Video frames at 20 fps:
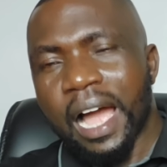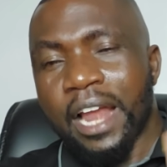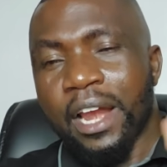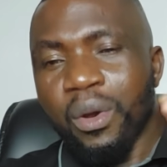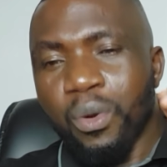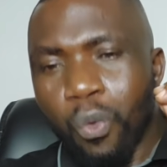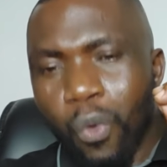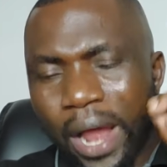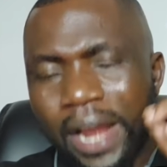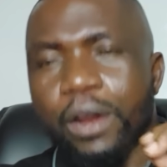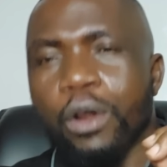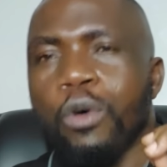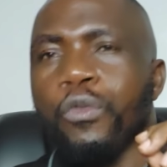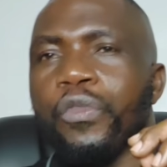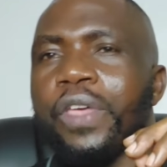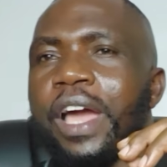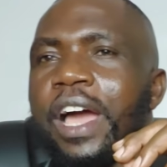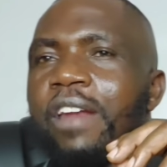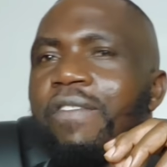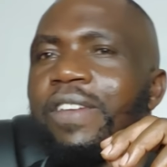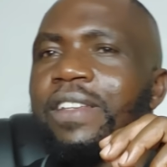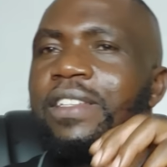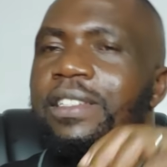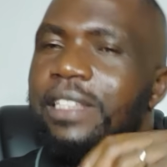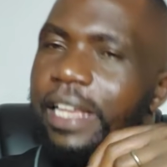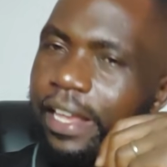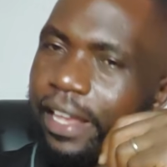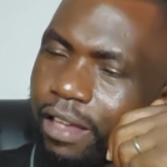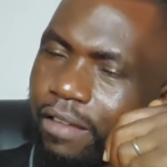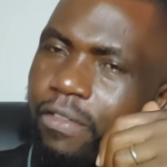And one of the
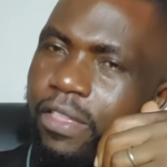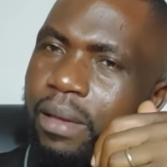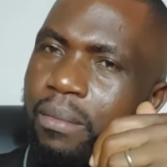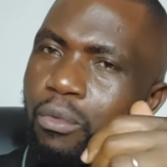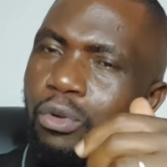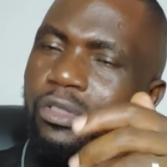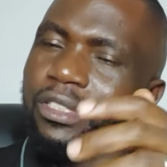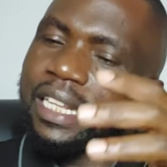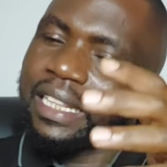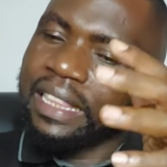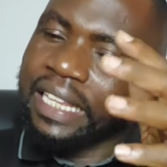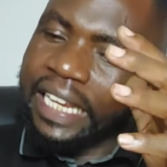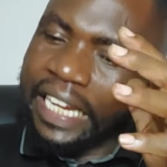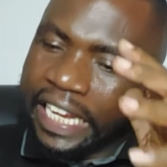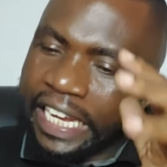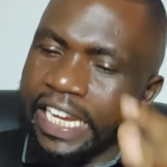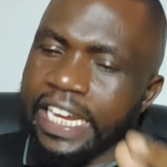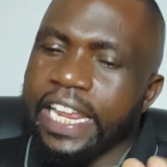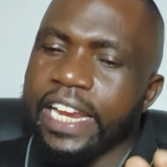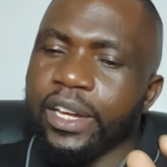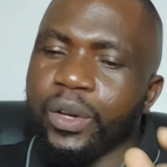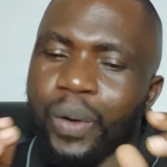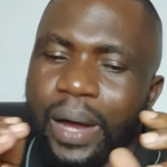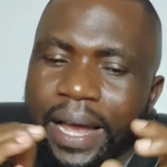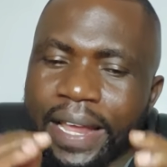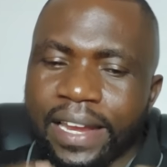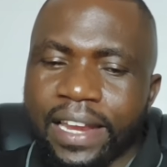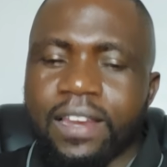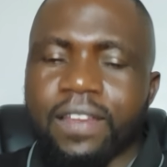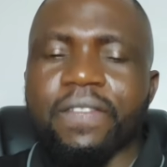advices I gave them was that they needed to
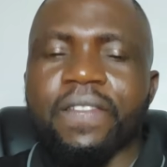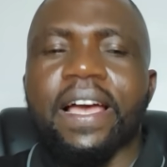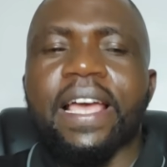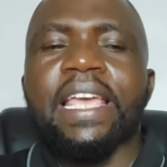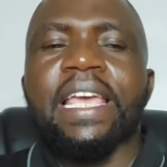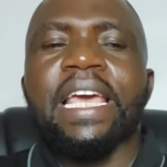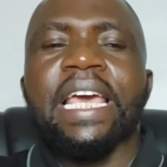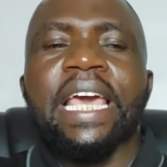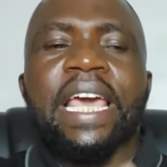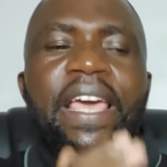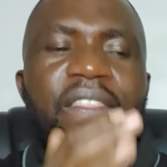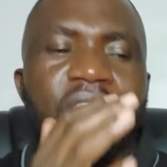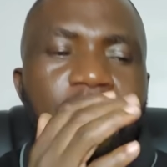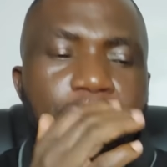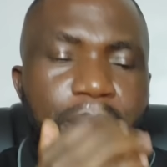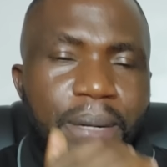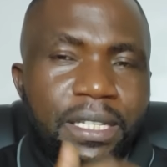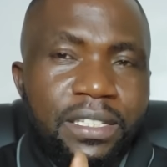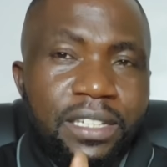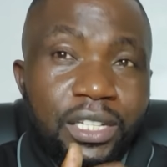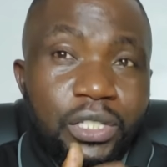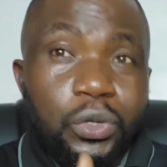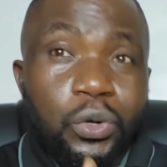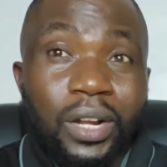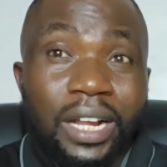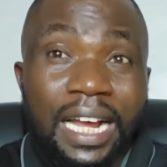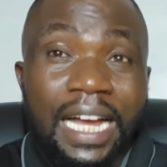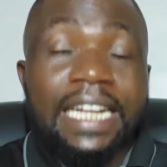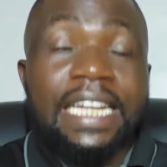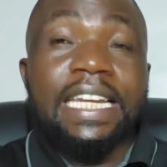identify their
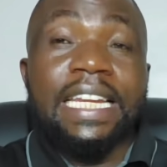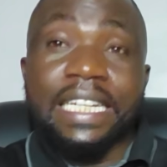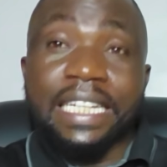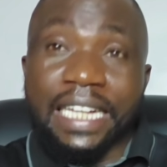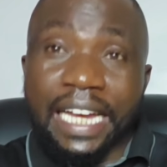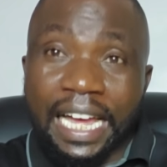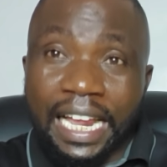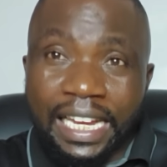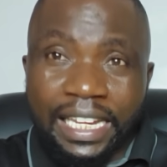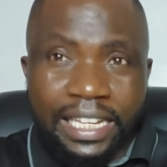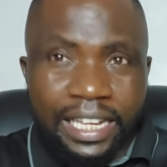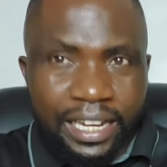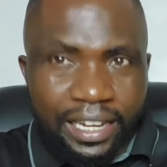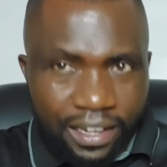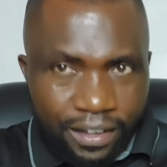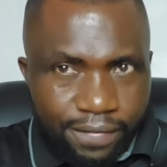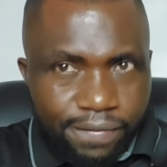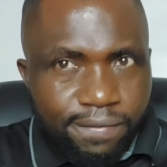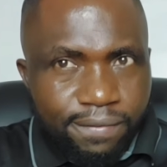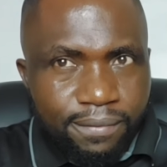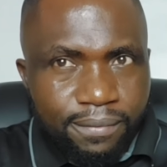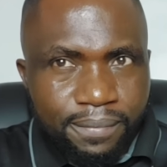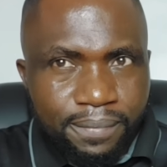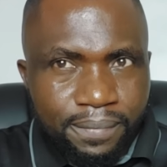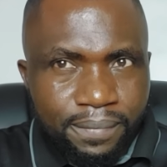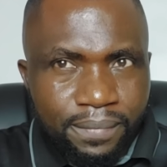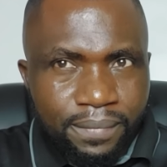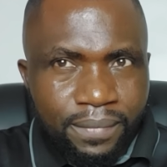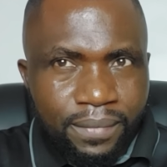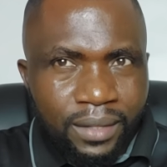presidential candidate early enough.
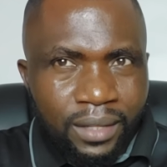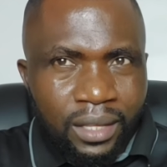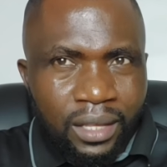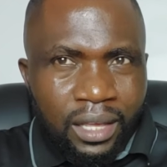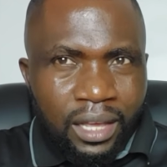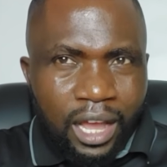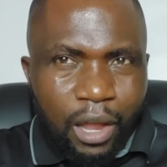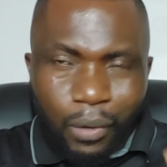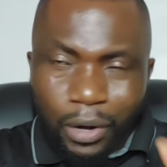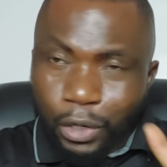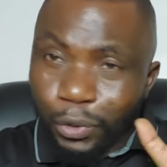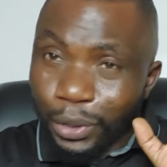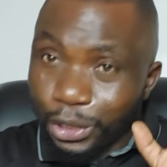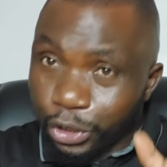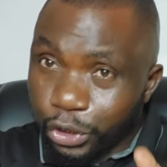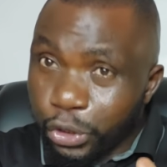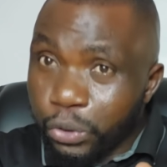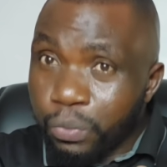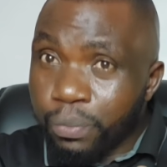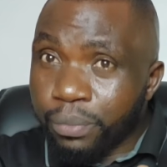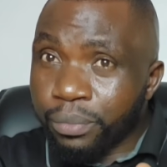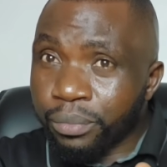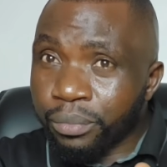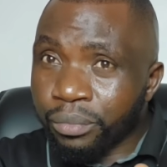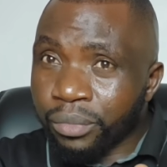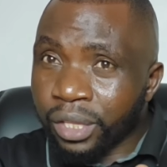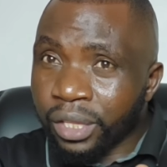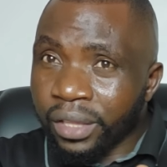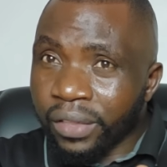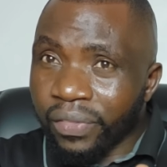I want to assume
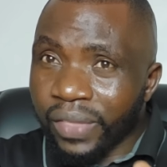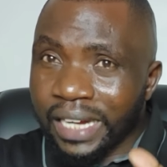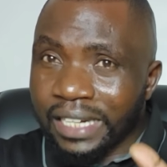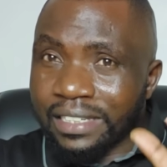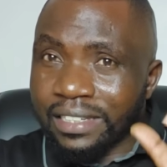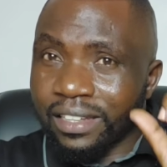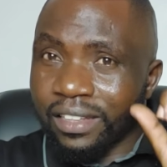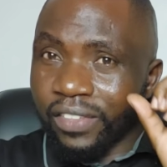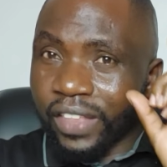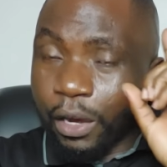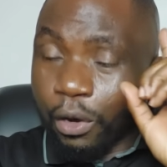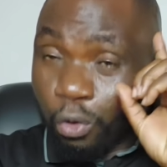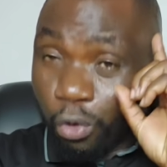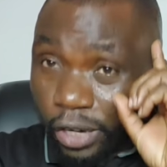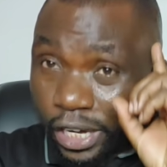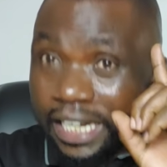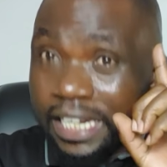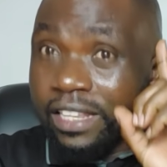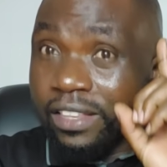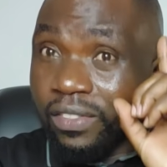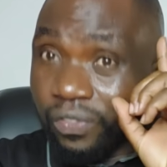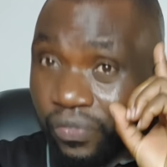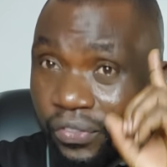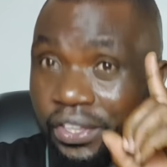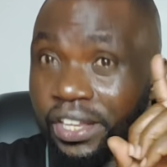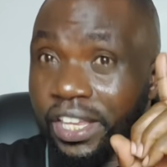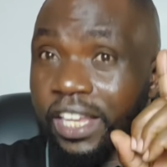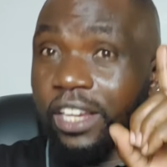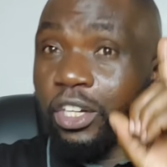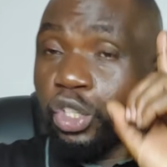that they're already
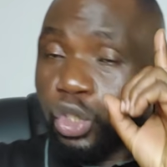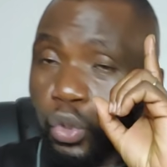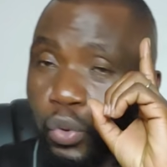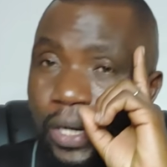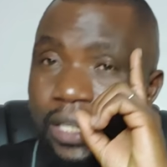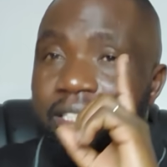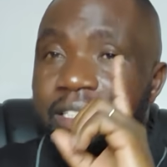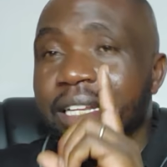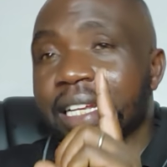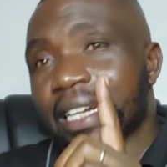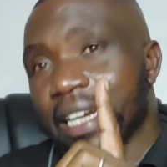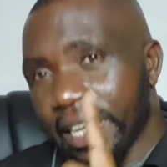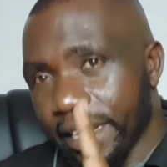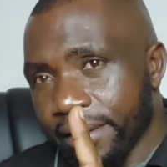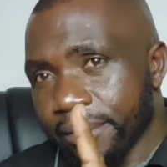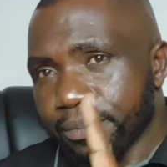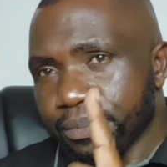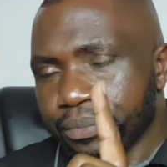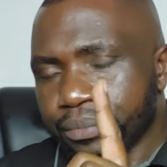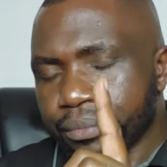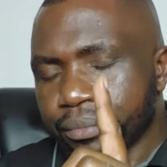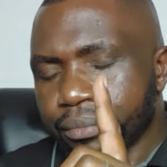thinking towards that line.